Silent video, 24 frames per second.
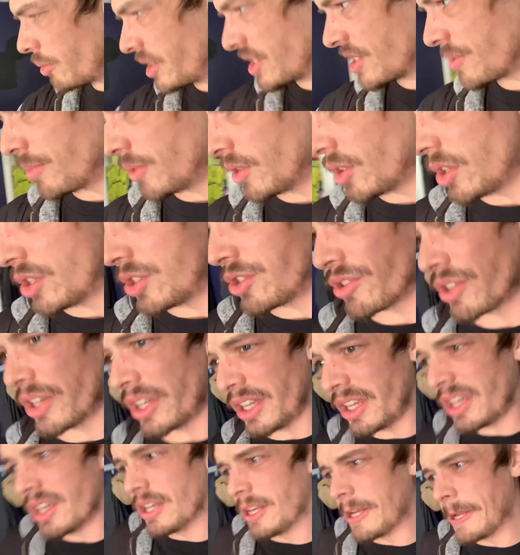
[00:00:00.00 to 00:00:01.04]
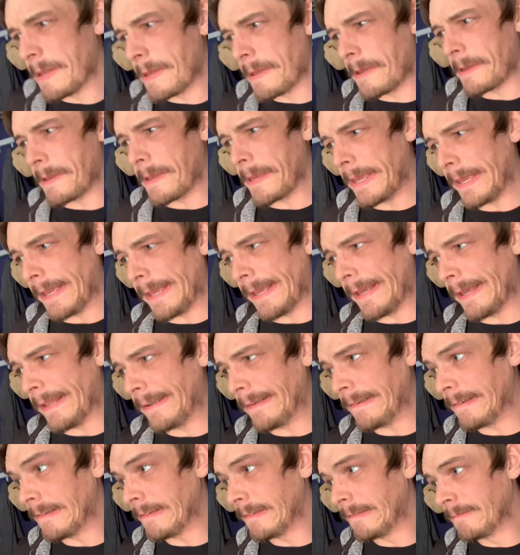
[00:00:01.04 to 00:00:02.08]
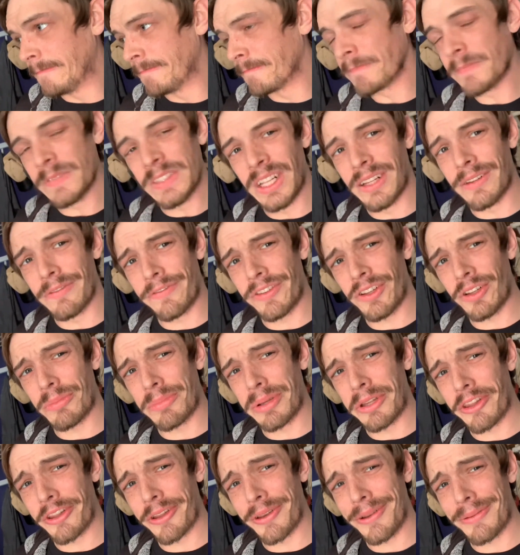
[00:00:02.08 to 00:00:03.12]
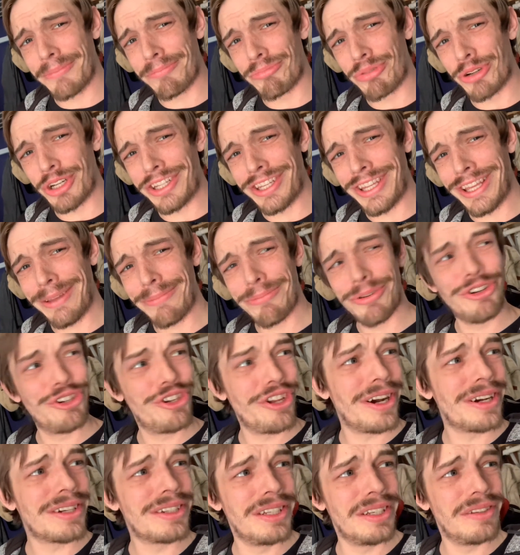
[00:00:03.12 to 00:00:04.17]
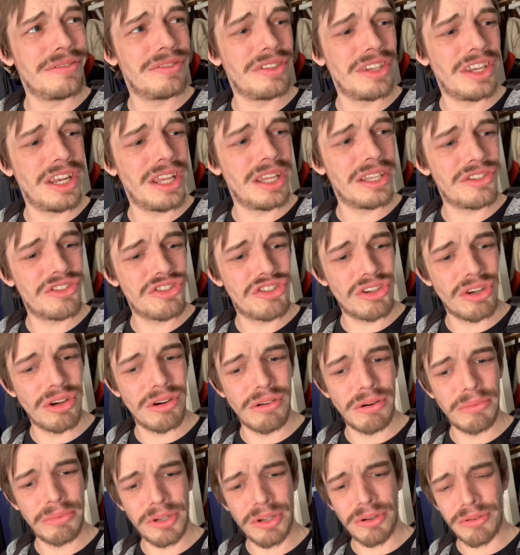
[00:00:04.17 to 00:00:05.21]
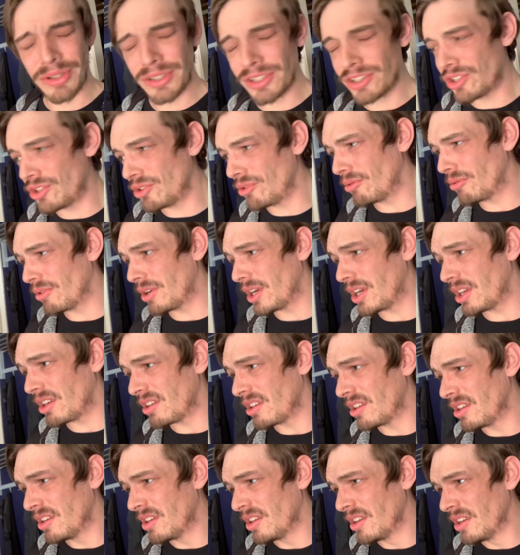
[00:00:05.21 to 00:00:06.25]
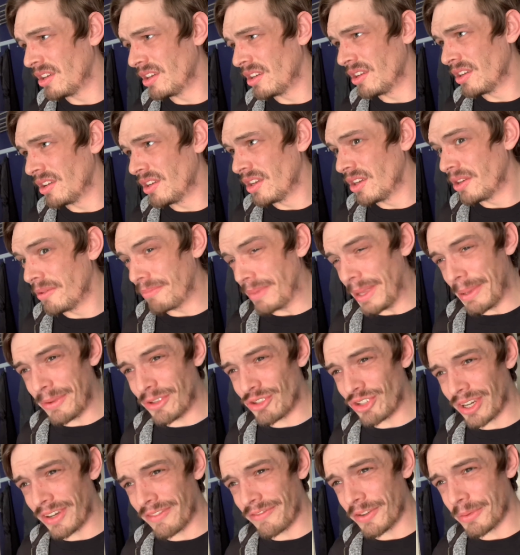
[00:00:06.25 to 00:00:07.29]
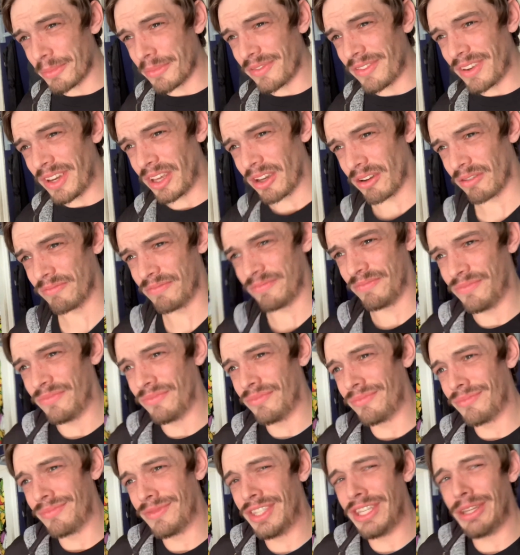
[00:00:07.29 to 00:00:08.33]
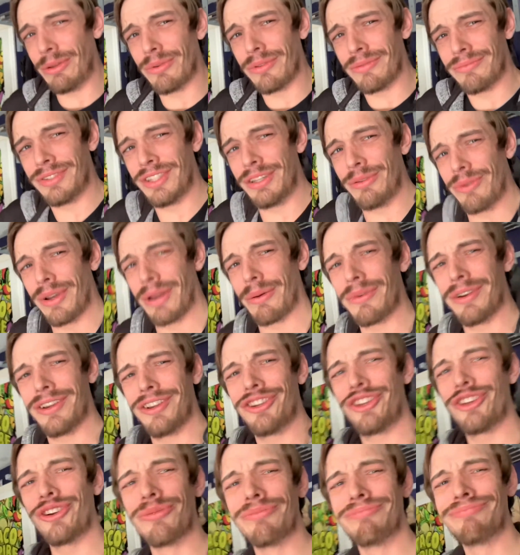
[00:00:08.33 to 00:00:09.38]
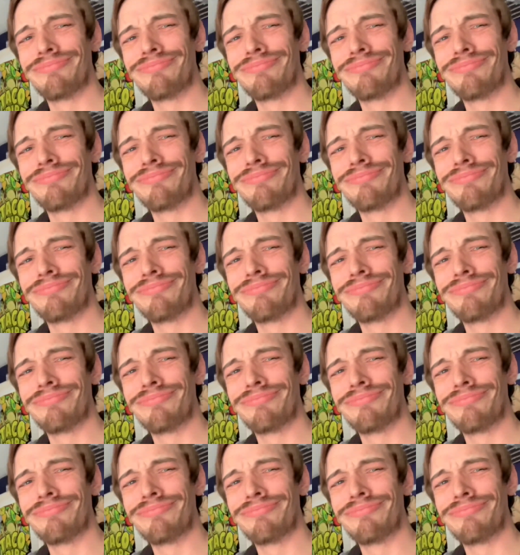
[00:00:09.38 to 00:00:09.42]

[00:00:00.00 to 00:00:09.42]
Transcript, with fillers: some laundry. And I'm feeling pretty, pretty productive today. So I'm going to uh, maybe try to film a video. See what, see what I want to do.